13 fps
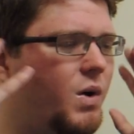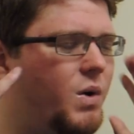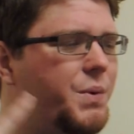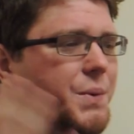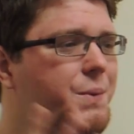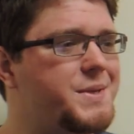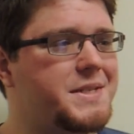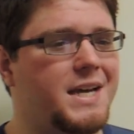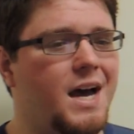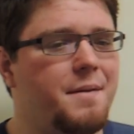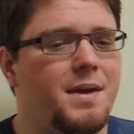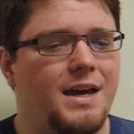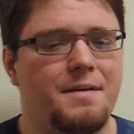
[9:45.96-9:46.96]
Who is
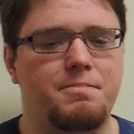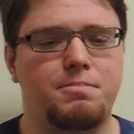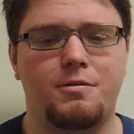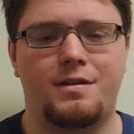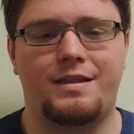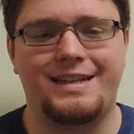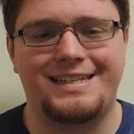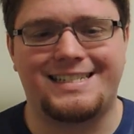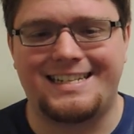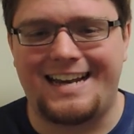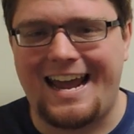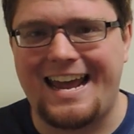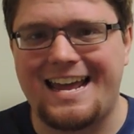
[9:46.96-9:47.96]
coming up with
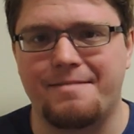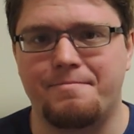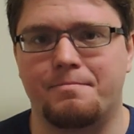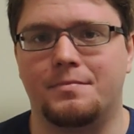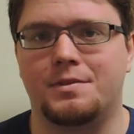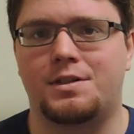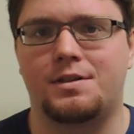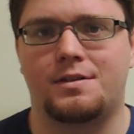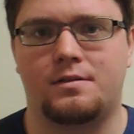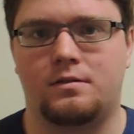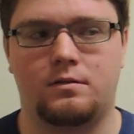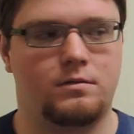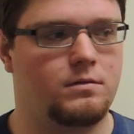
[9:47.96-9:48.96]
these names?
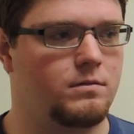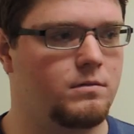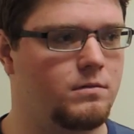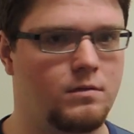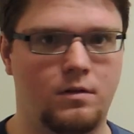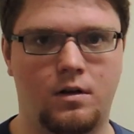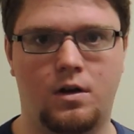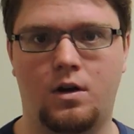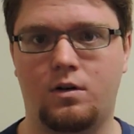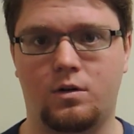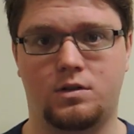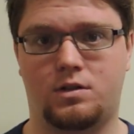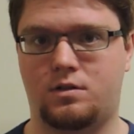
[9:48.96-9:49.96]

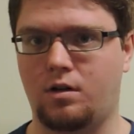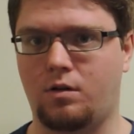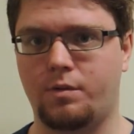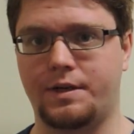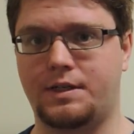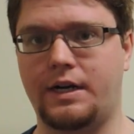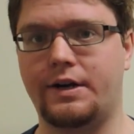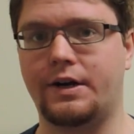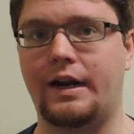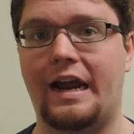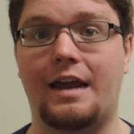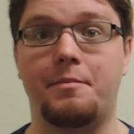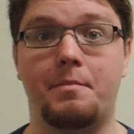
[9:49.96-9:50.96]
Well, don't
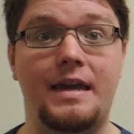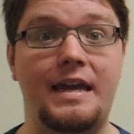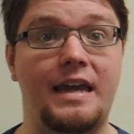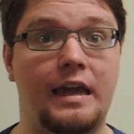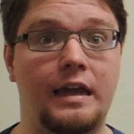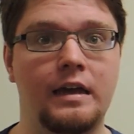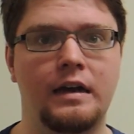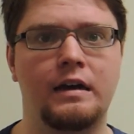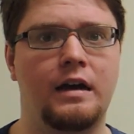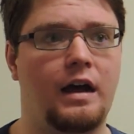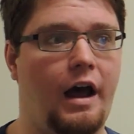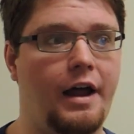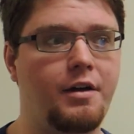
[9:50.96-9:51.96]
interrogate me.
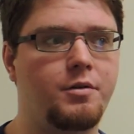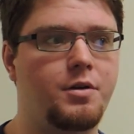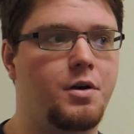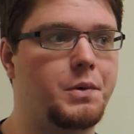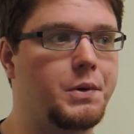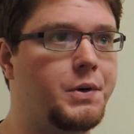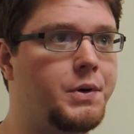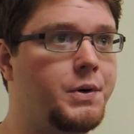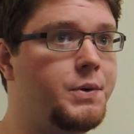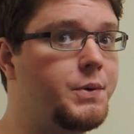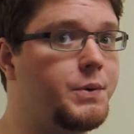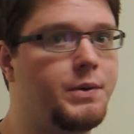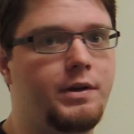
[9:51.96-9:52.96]
I don't know
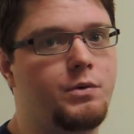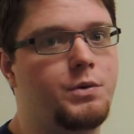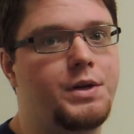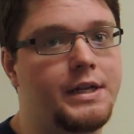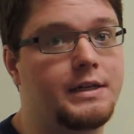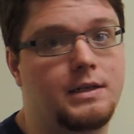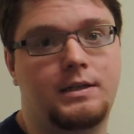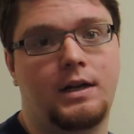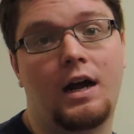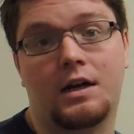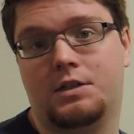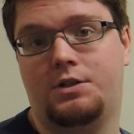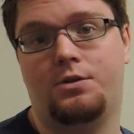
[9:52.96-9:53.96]
who you need to
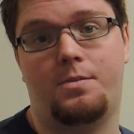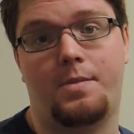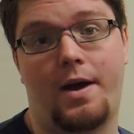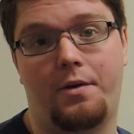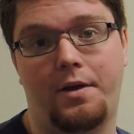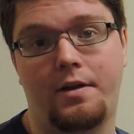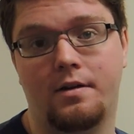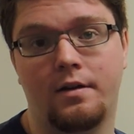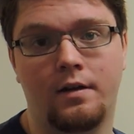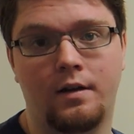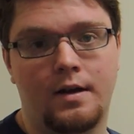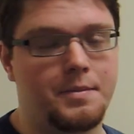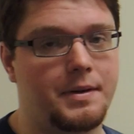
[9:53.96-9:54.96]
talk to about it,
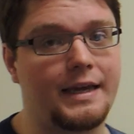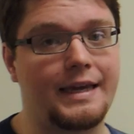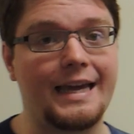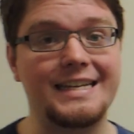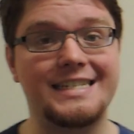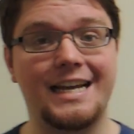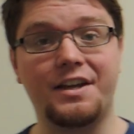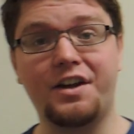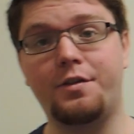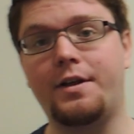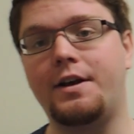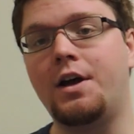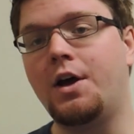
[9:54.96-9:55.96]
but I can tell you
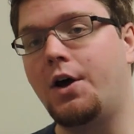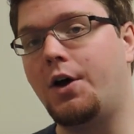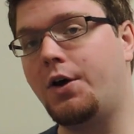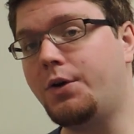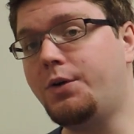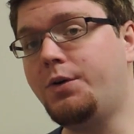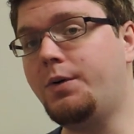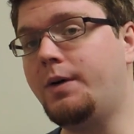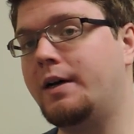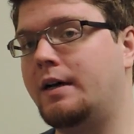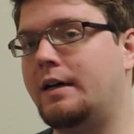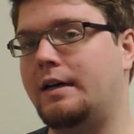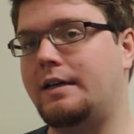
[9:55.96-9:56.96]
that
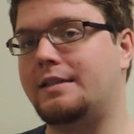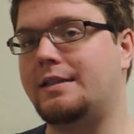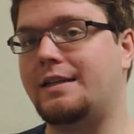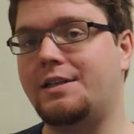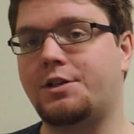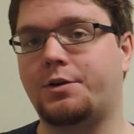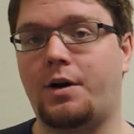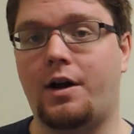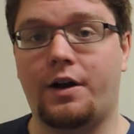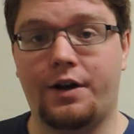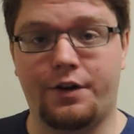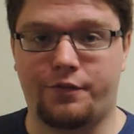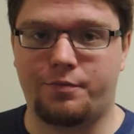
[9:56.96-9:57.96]
who is an
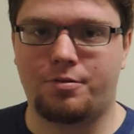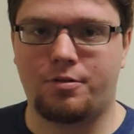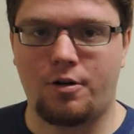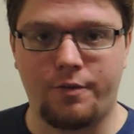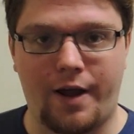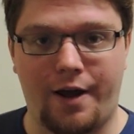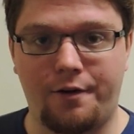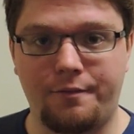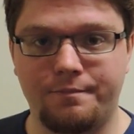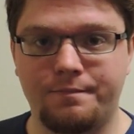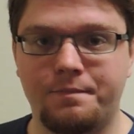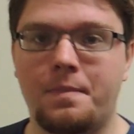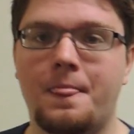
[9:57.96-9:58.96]
interrogative pronoun.
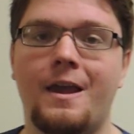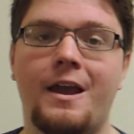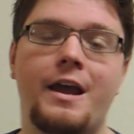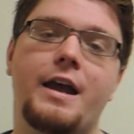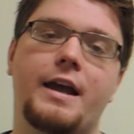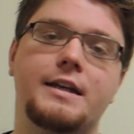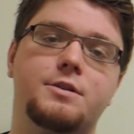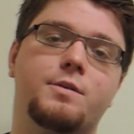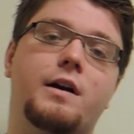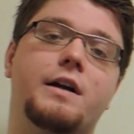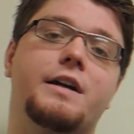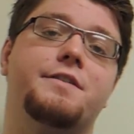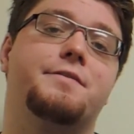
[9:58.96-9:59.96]

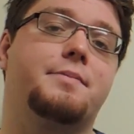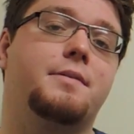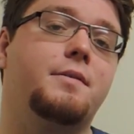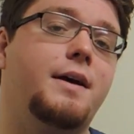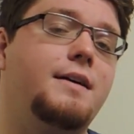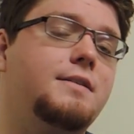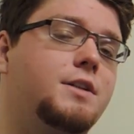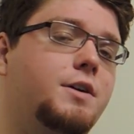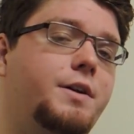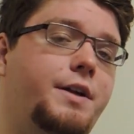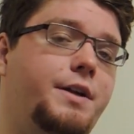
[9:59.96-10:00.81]
Interrogative pronouns are